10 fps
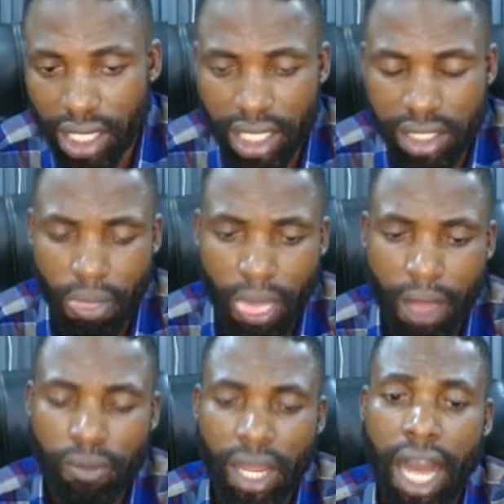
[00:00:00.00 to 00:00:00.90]
like that.
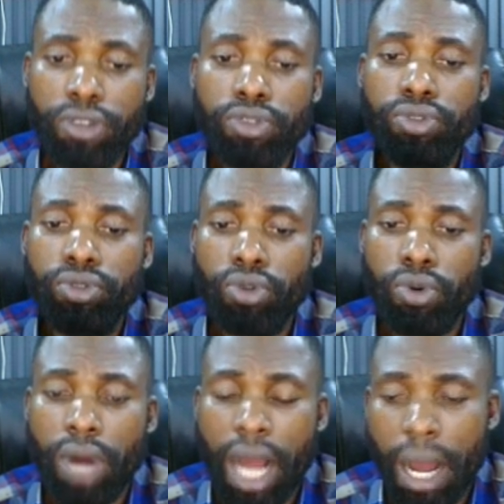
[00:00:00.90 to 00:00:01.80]
How do you
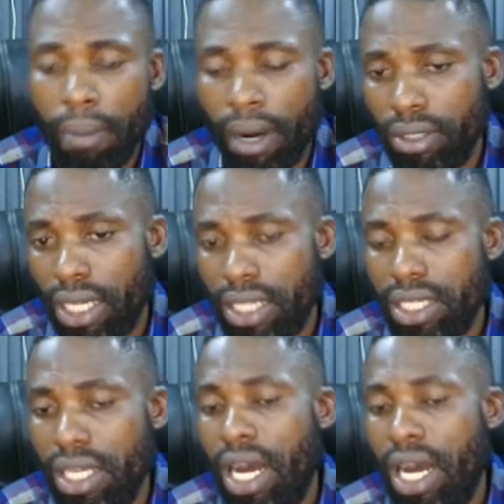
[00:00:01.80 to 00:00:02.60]
go about that?